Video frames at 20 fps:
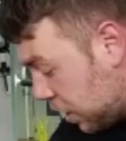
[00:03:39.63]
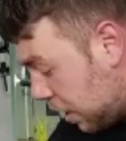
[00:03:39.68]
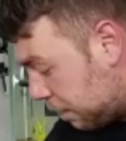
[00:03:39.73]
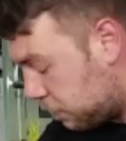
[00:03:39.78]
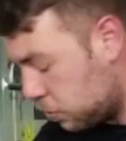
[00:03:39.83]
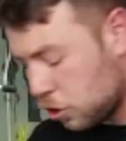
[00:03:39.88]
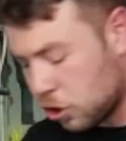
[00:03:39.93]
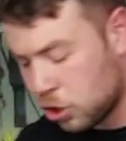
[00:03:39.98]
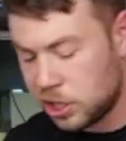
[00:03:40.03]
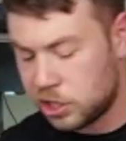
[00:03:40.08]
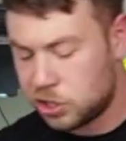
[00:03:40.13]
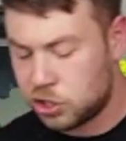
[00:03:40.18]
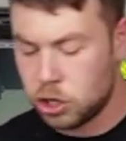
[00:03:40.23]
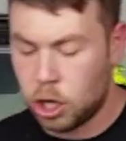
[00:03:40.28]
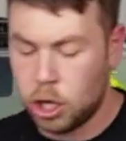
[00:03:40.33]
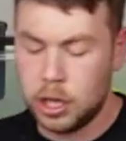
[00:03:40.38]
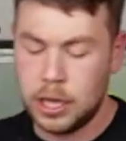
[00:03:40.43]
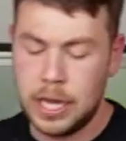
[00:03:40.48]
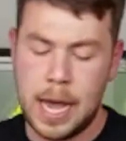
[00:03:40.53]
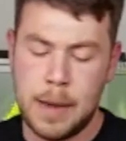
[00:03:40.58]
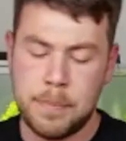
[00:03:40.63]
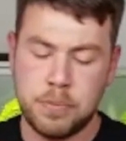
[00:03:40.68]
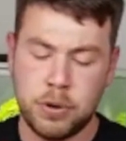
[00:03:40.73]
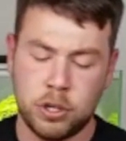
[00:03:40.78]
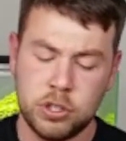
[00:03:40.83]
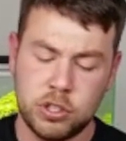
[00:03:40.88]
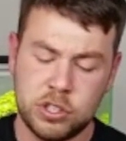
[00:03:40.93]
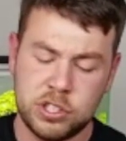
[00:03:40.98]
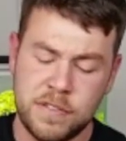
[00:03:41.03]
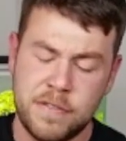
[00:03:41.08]
I've noticed all their
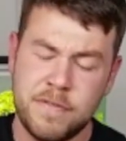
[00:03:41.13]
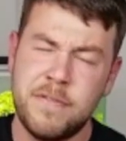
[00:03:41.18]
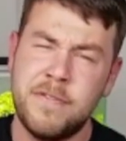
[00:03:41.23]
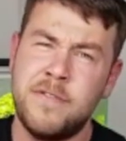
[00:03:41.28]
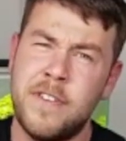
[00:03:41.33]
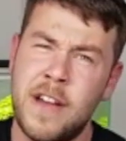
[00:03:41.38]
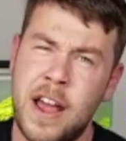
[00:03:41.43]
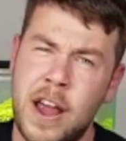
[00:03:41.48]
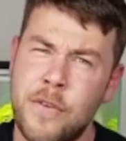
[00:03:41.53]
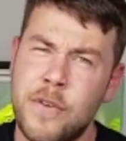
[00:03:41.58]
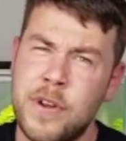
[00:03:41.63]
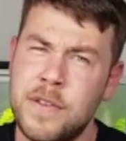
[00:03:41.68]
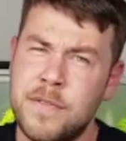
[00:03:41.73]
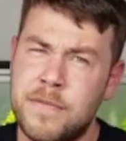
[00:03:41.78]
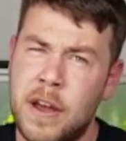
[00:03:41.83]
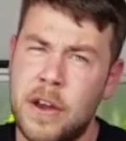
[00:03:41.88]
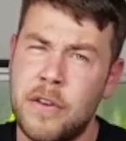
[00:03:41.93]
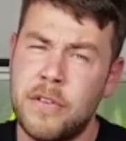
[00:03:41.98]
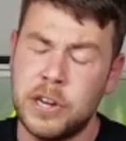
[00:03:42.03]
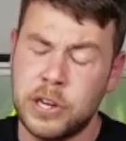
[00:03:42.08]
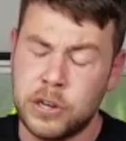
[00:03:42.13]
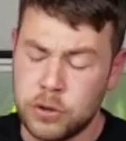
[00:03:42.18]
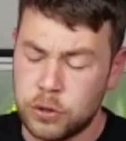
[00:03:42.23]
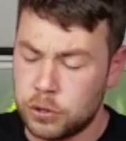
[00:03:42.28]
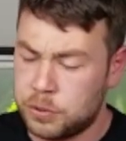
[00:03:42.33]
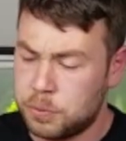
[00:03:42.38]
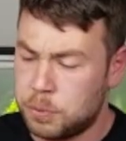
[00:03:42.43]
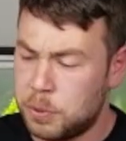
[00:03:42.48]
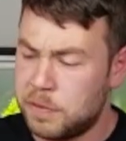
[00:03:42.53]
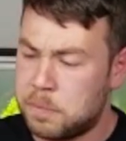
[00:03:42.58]
products are very
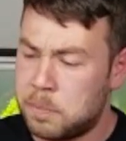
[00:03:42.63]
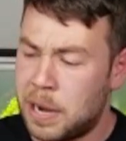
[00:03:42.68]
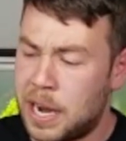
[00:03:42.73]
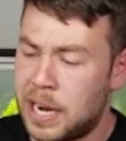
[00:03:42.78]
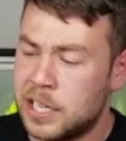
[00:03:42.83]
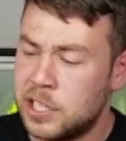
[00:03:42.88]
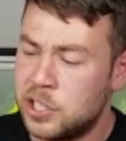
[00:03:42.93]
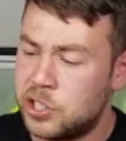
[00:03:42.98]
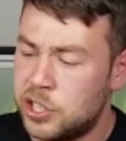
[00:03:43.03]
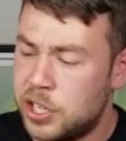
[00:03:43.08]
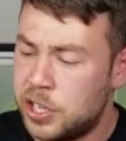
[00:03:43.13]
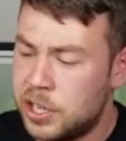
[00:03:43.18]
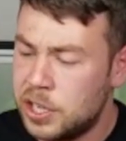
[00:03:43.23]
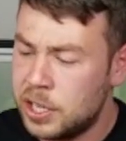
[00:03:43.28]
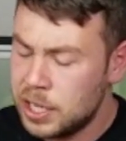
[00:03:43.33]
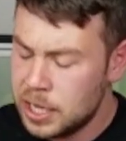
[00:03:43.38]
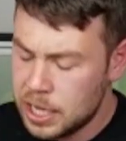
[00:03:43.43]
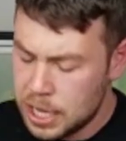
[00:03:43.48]
good with packaging.